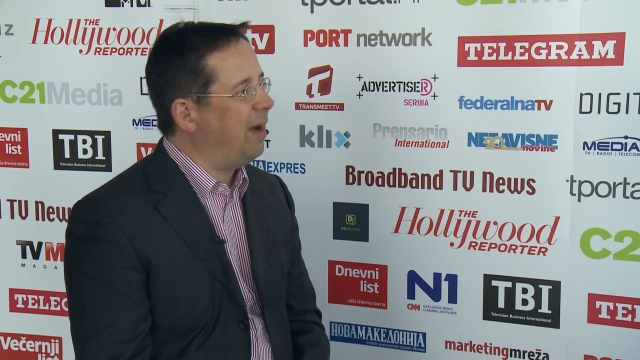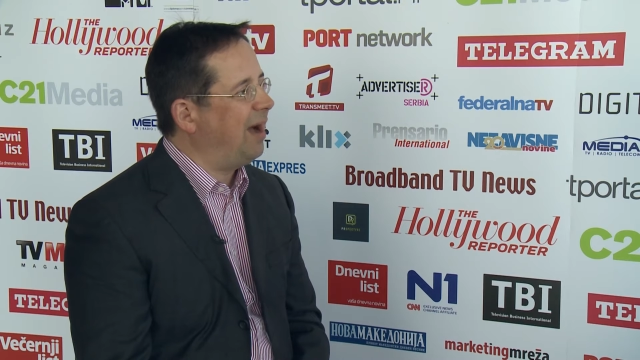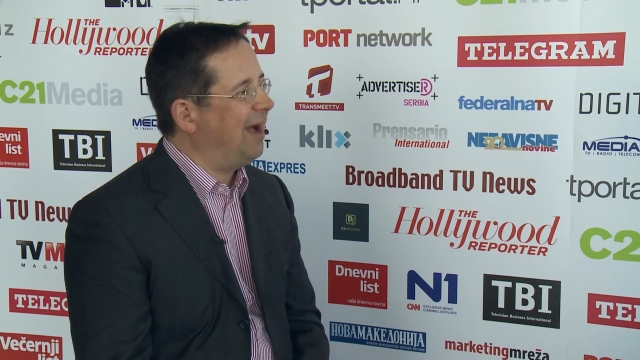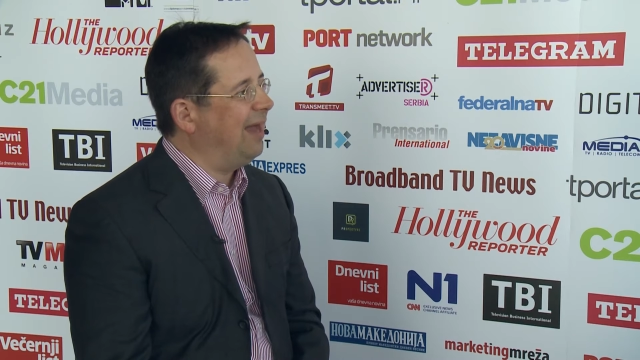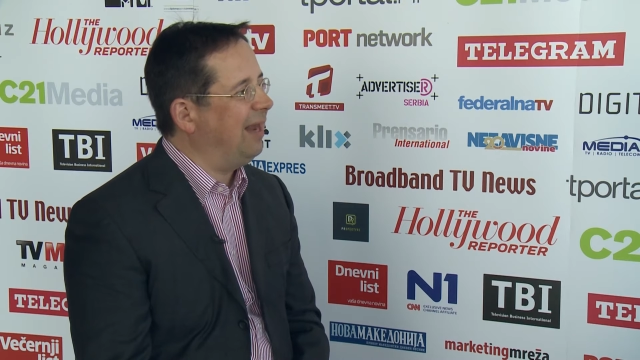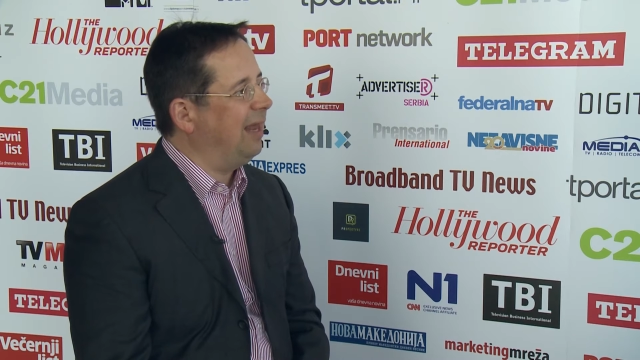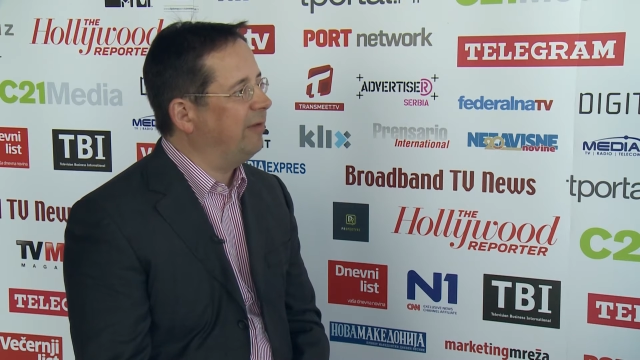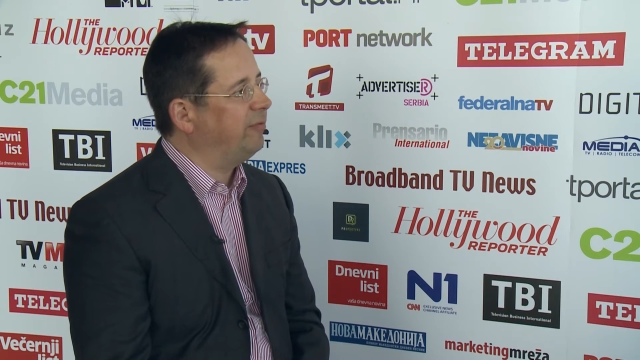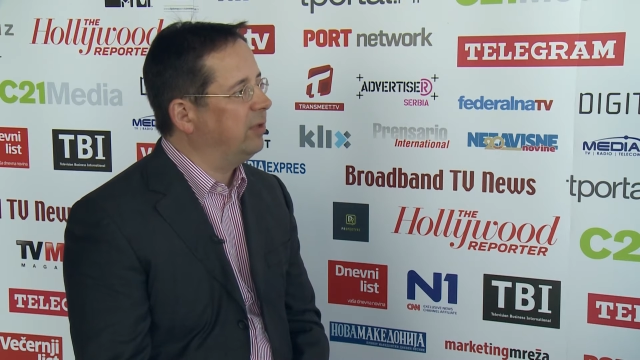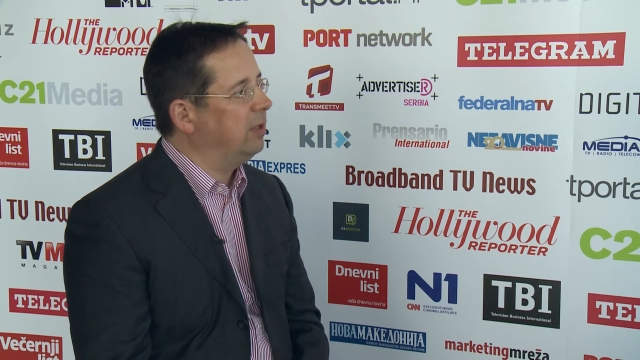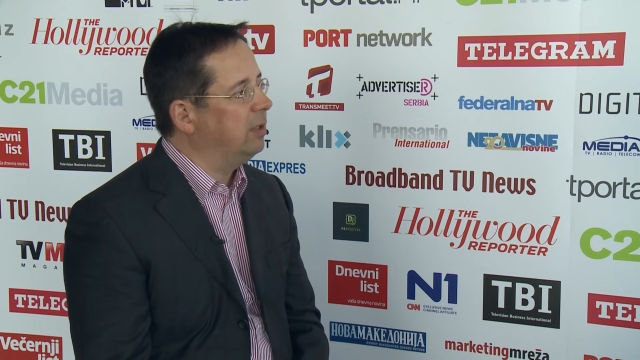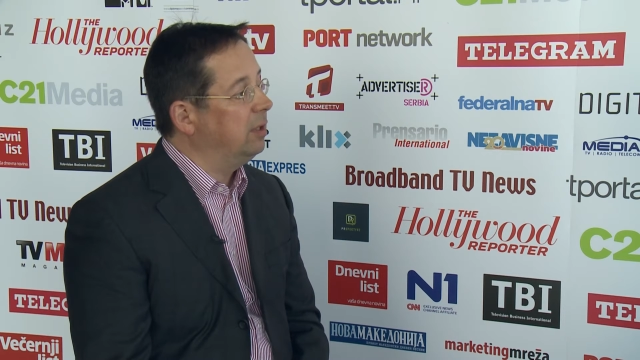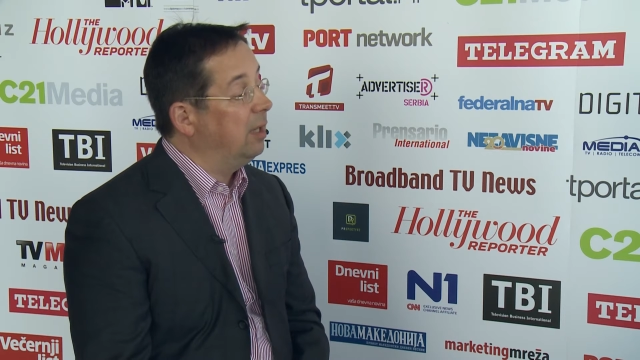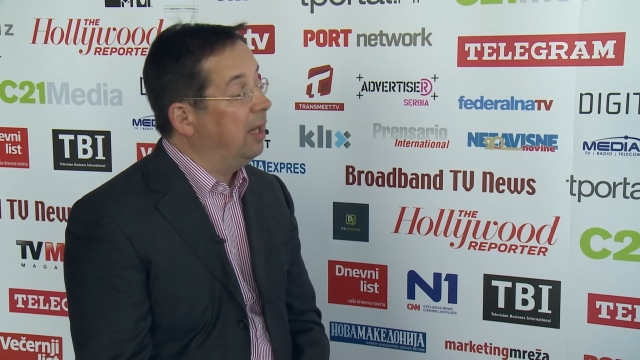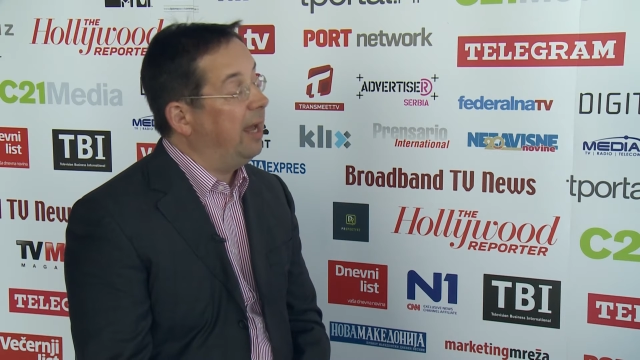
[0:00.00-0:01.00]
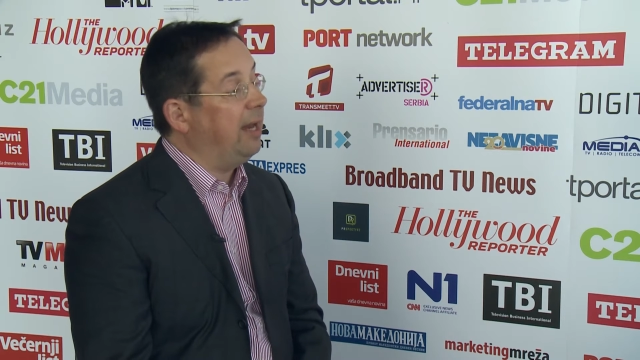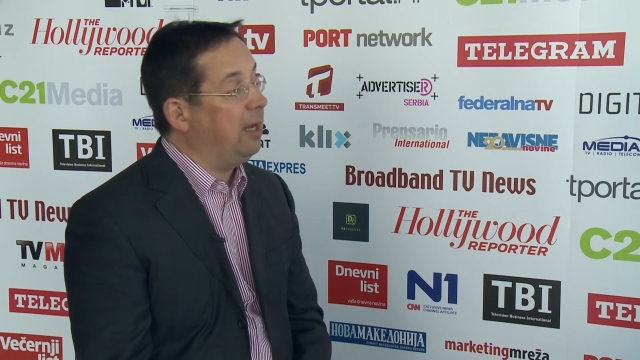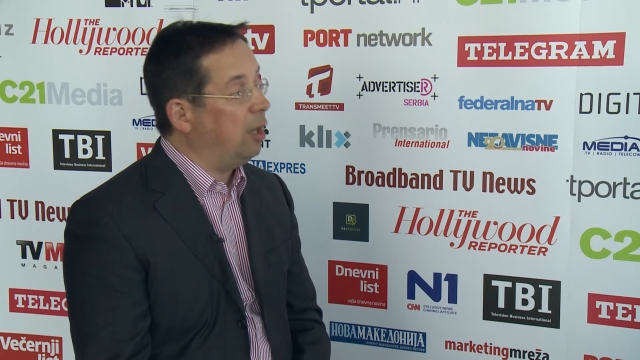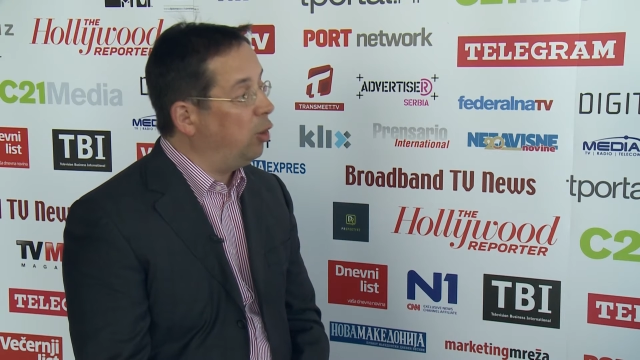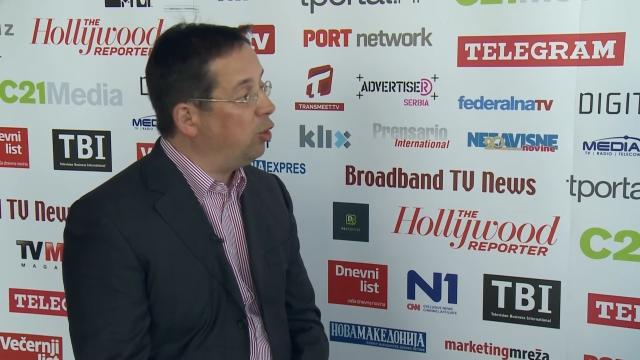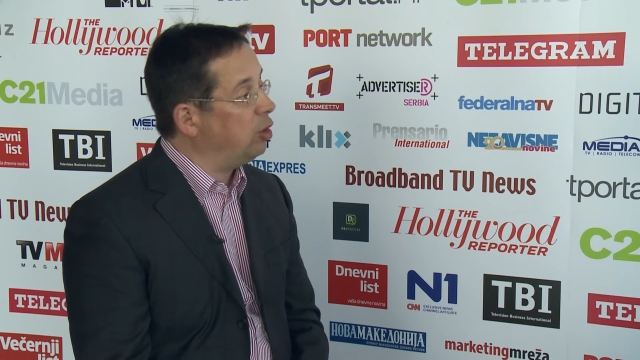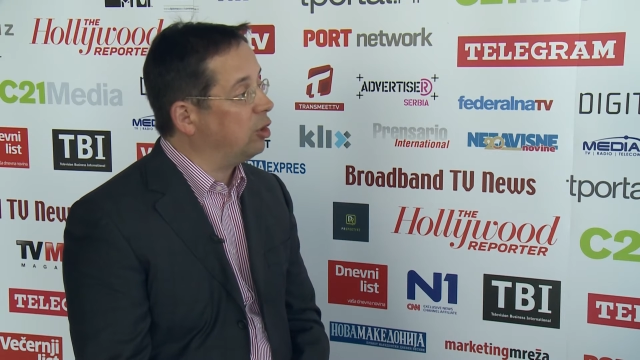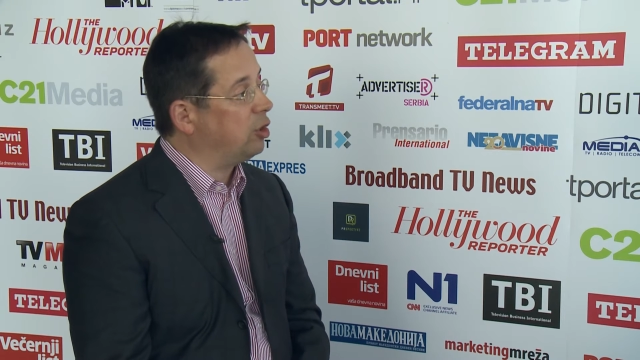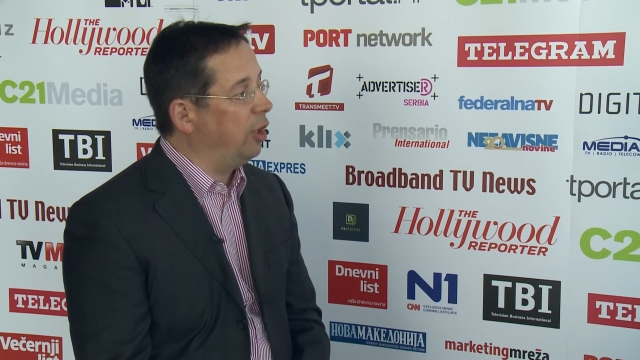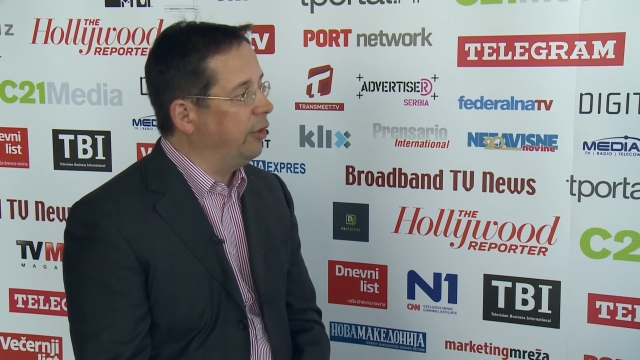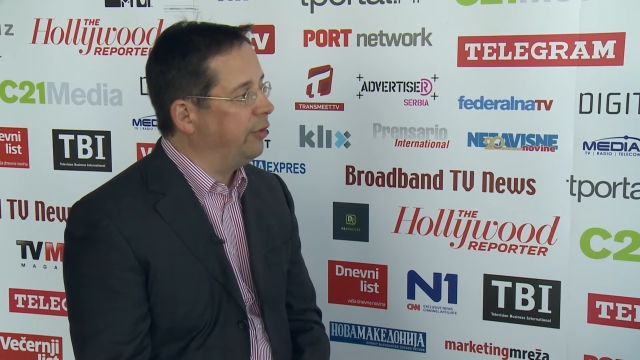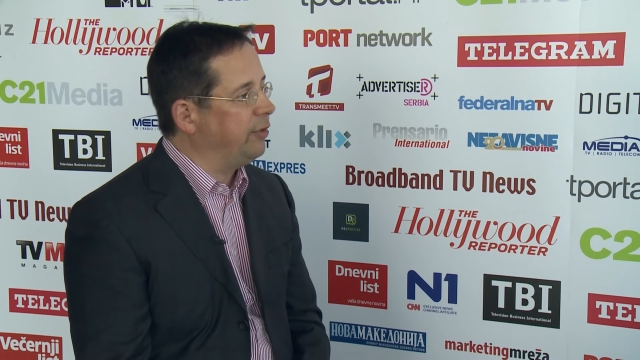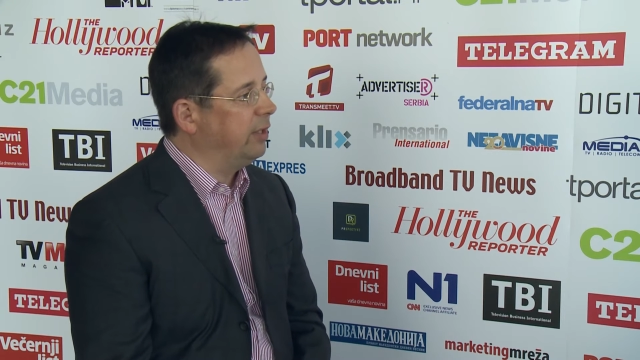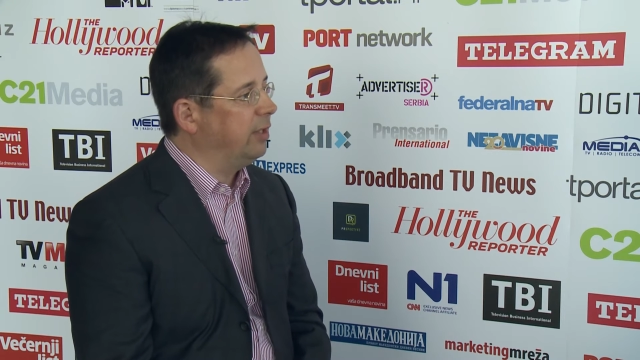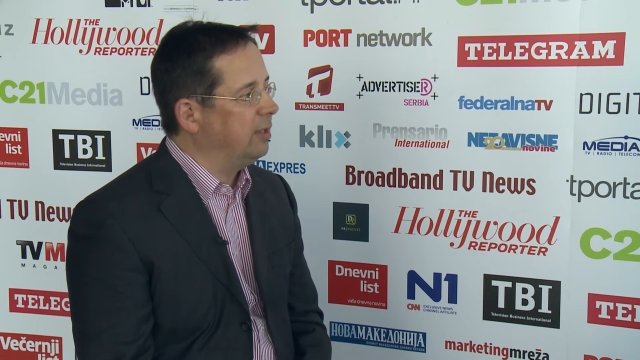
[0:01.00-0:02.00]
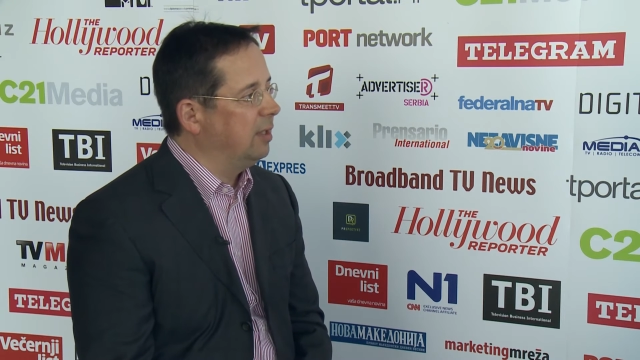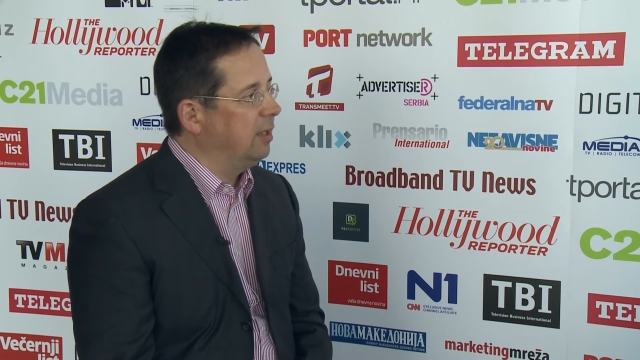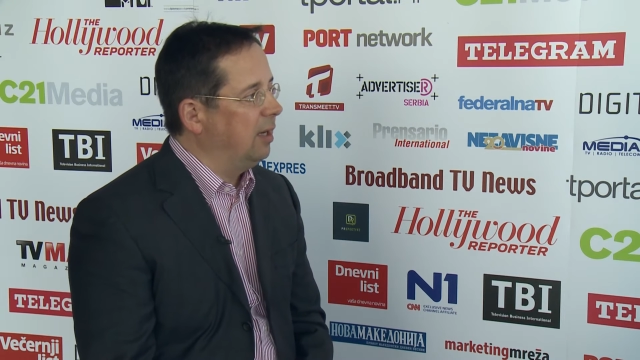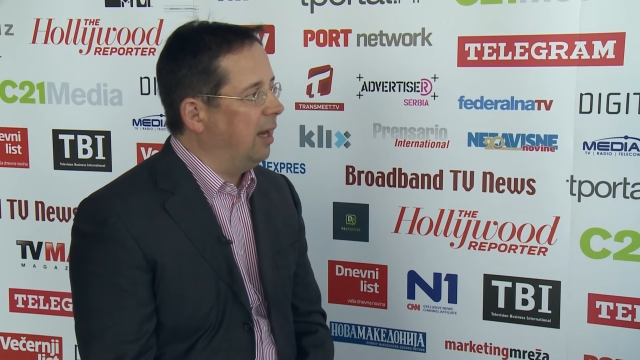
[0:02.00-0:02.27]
high level and local content,